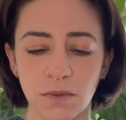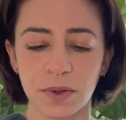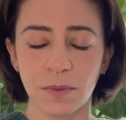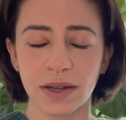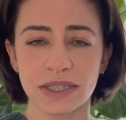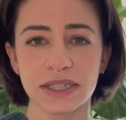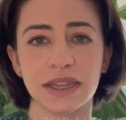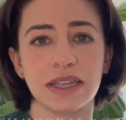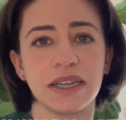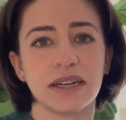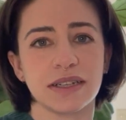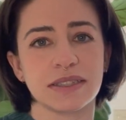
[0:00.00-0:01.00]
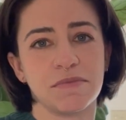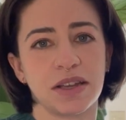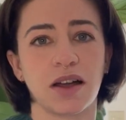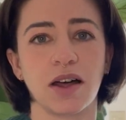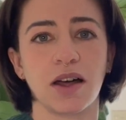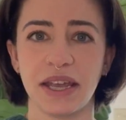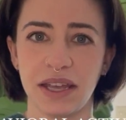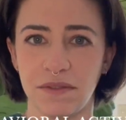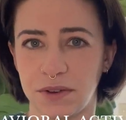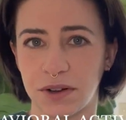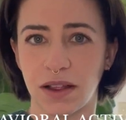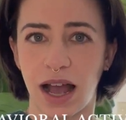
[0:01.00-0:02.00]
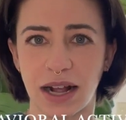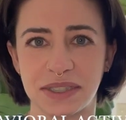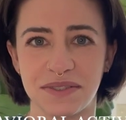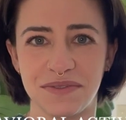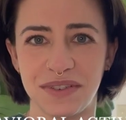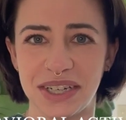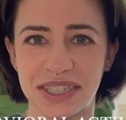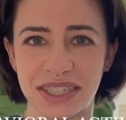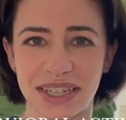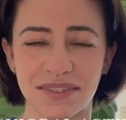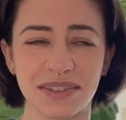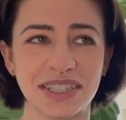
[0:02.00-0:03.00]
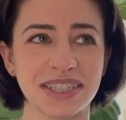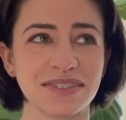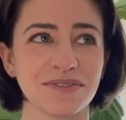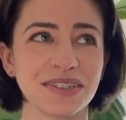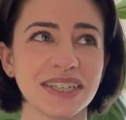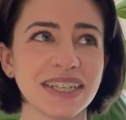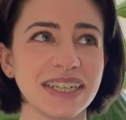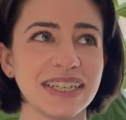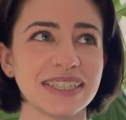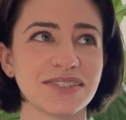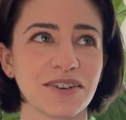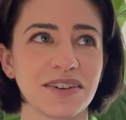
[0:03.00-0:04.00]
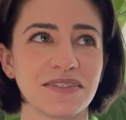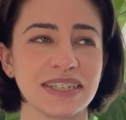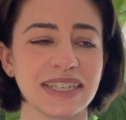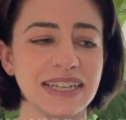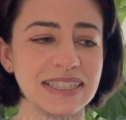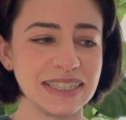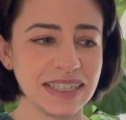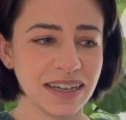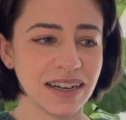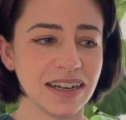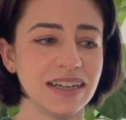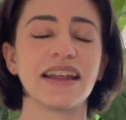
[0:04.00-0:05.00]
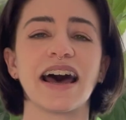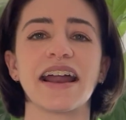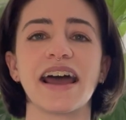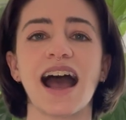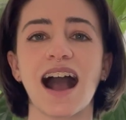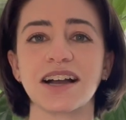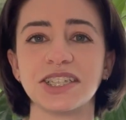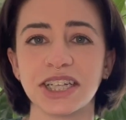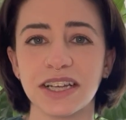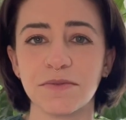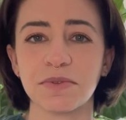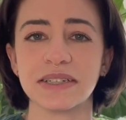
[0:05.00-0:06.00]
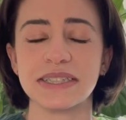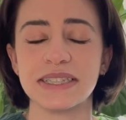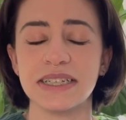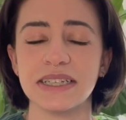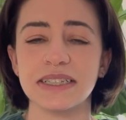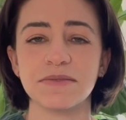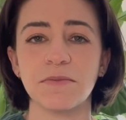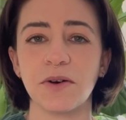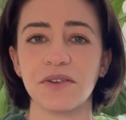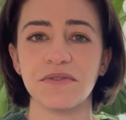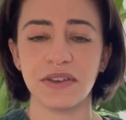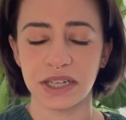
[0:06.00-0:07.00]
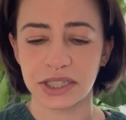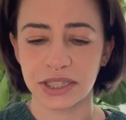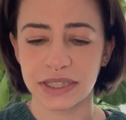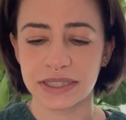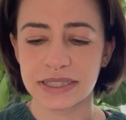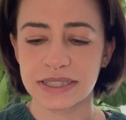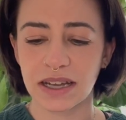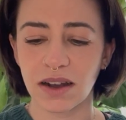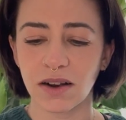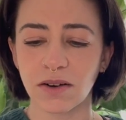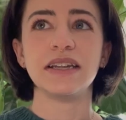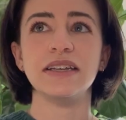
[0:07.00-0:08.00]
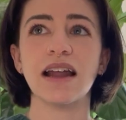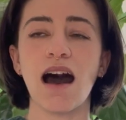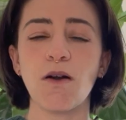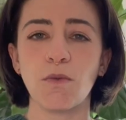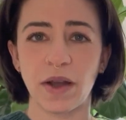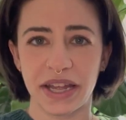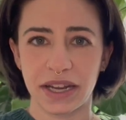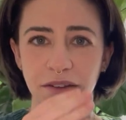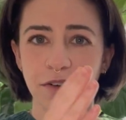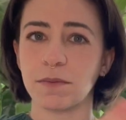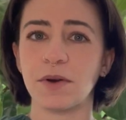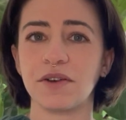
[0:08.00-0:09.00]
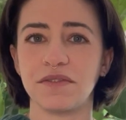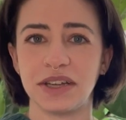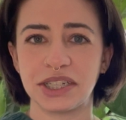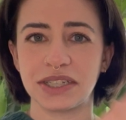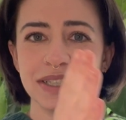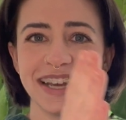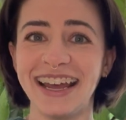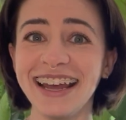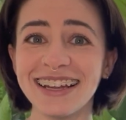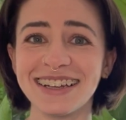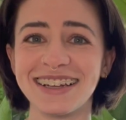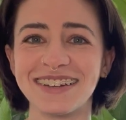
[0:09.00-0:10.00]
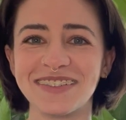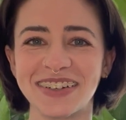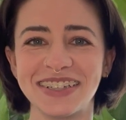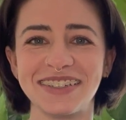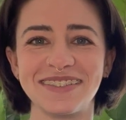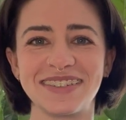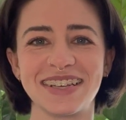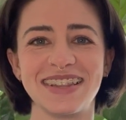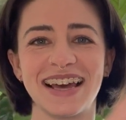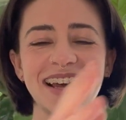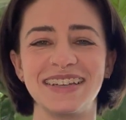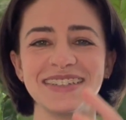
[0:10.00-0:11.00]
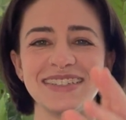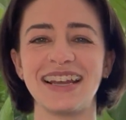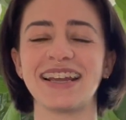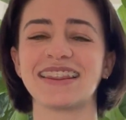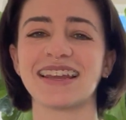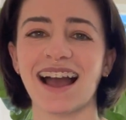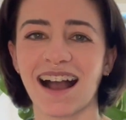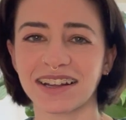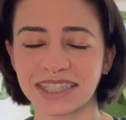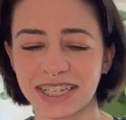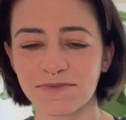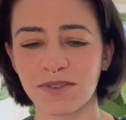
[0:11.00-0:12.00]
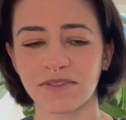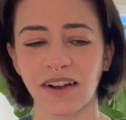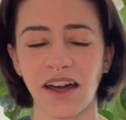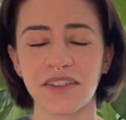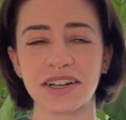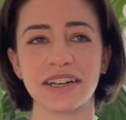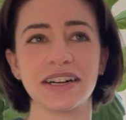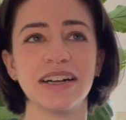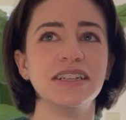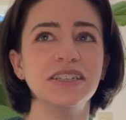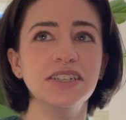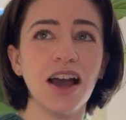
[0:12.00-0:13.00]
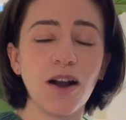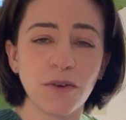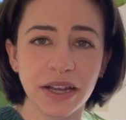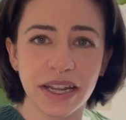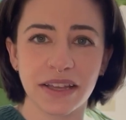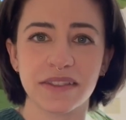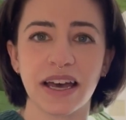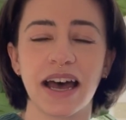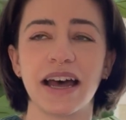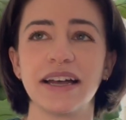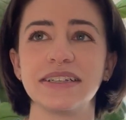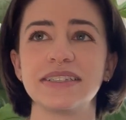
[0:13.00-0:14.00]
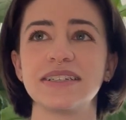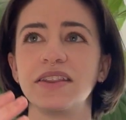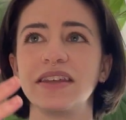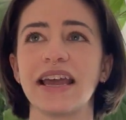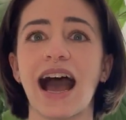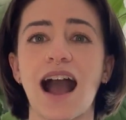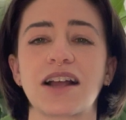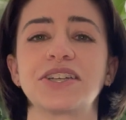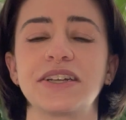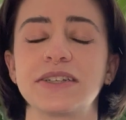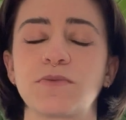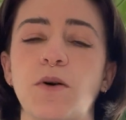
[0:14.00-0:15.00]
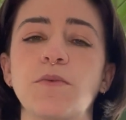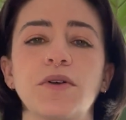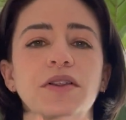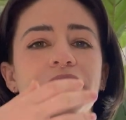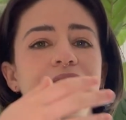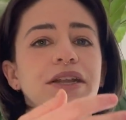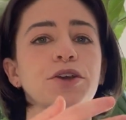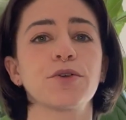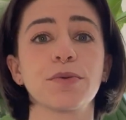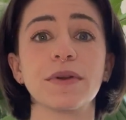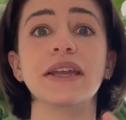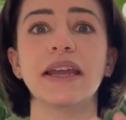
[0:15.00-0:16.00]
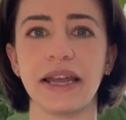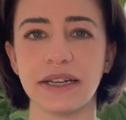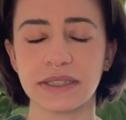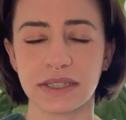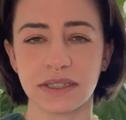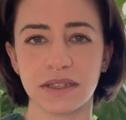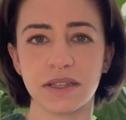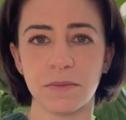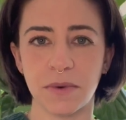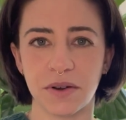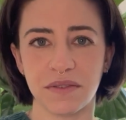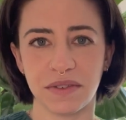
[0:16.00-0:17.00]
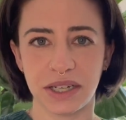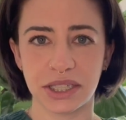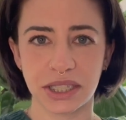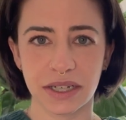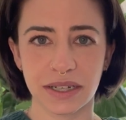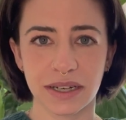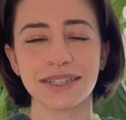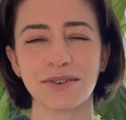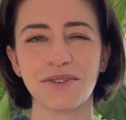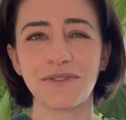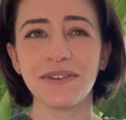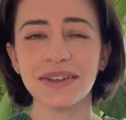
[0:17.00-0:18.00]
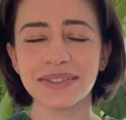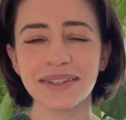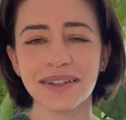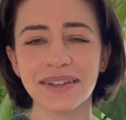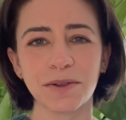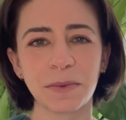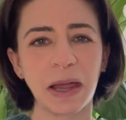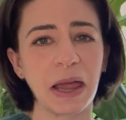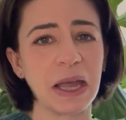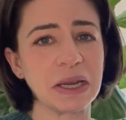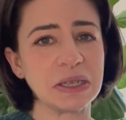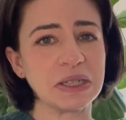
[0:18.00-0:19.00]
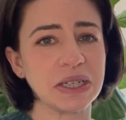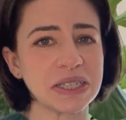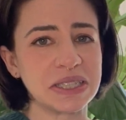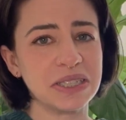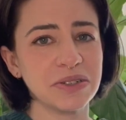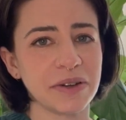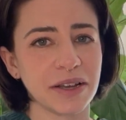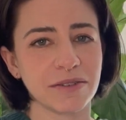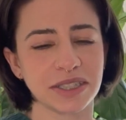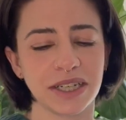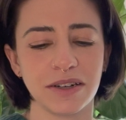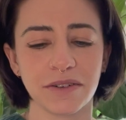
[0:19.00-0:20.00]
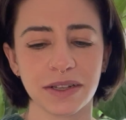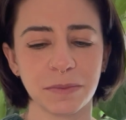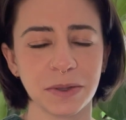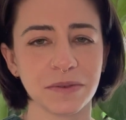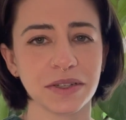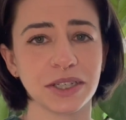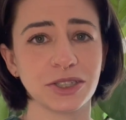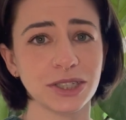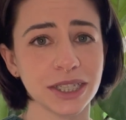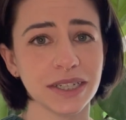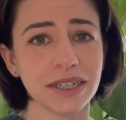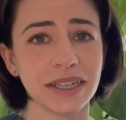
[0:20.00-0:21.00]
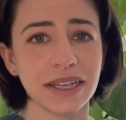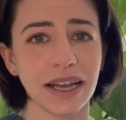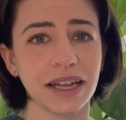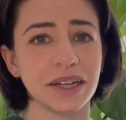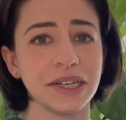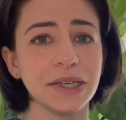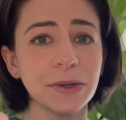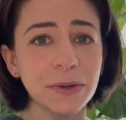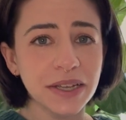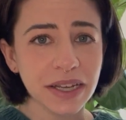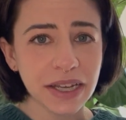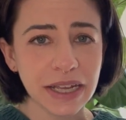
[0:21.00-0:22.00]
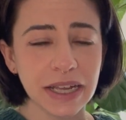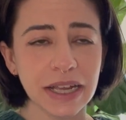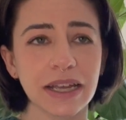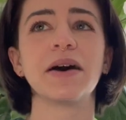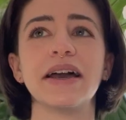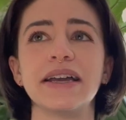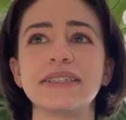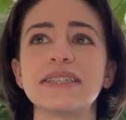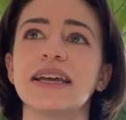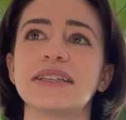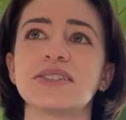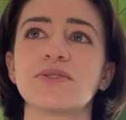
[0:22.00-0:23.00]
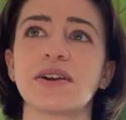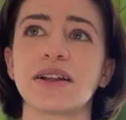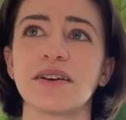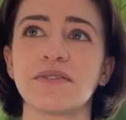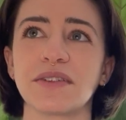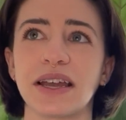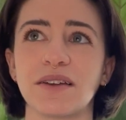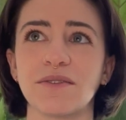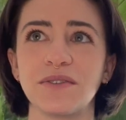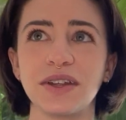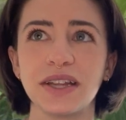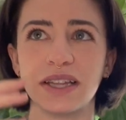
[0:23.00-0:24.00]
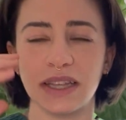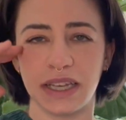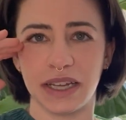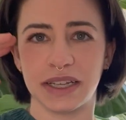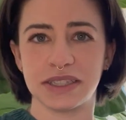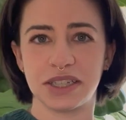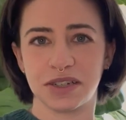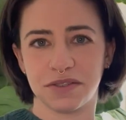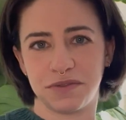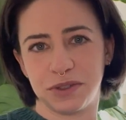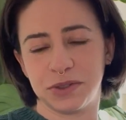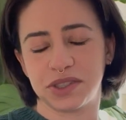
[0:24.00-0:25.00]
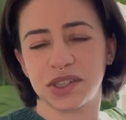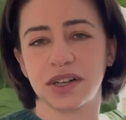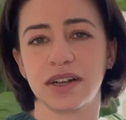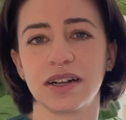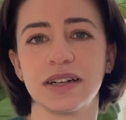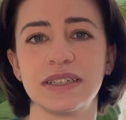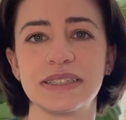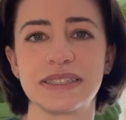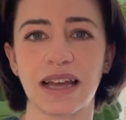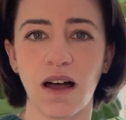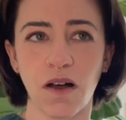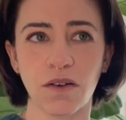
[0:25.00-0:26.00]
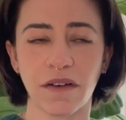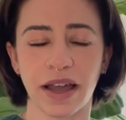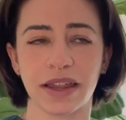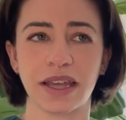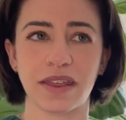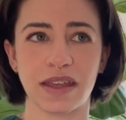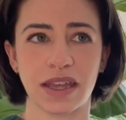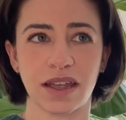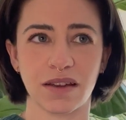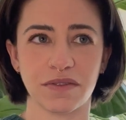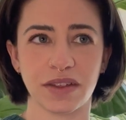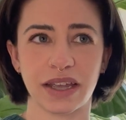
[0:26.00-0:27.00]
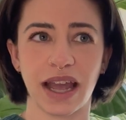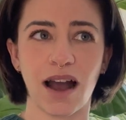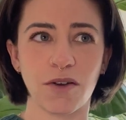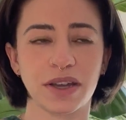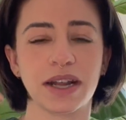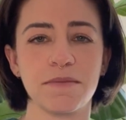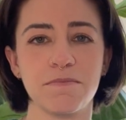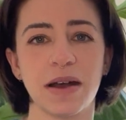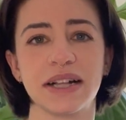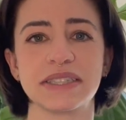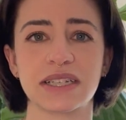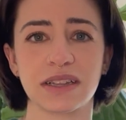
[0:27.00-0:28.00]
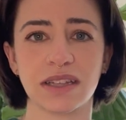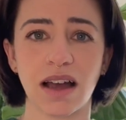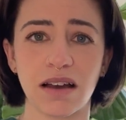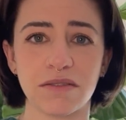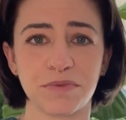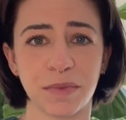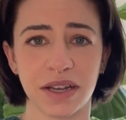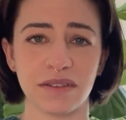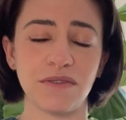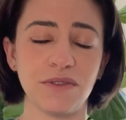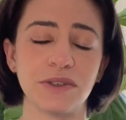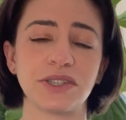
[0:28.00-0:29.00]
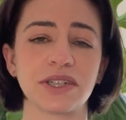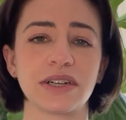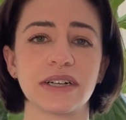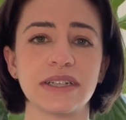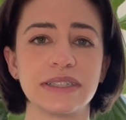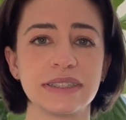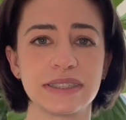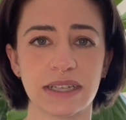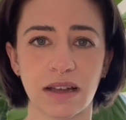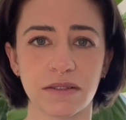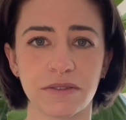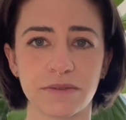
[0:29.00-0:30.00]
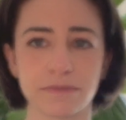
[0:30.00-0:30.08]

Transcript: We want to lean on something called behavioral activation, which is really sort of this idea that action precedes motivation. So not waiting for motivation to hit for you to then take the action, but rather knowing that the action is what will then create the motivation. So it feels a little bit like just do it, which I know can be really triggering and annoying, but it's sort of like really leaning into your future self. I like thinking of like, how can I best love my future self?